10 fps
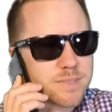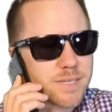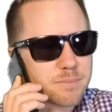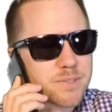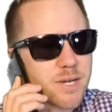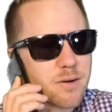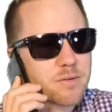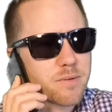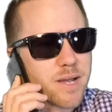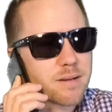tiptoe
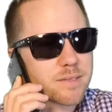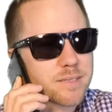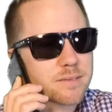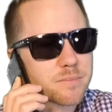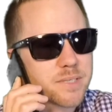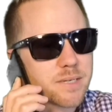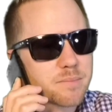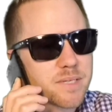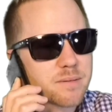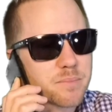around a little bit up there,